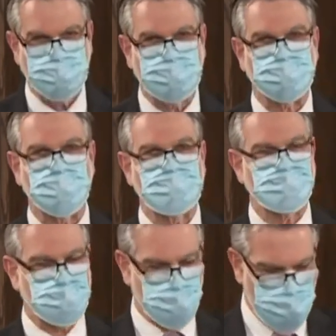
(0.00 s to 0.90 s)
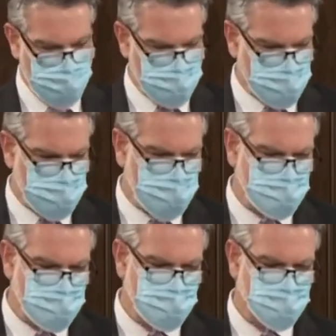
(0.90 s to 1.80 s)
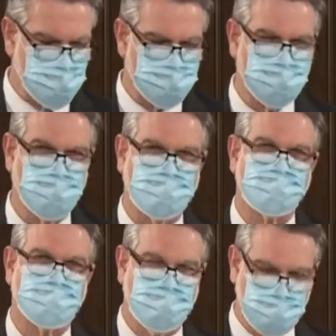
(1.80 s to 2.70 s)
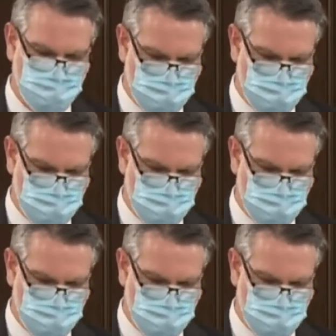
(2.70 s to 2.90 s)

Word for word: this recent rise in cases, we do expect those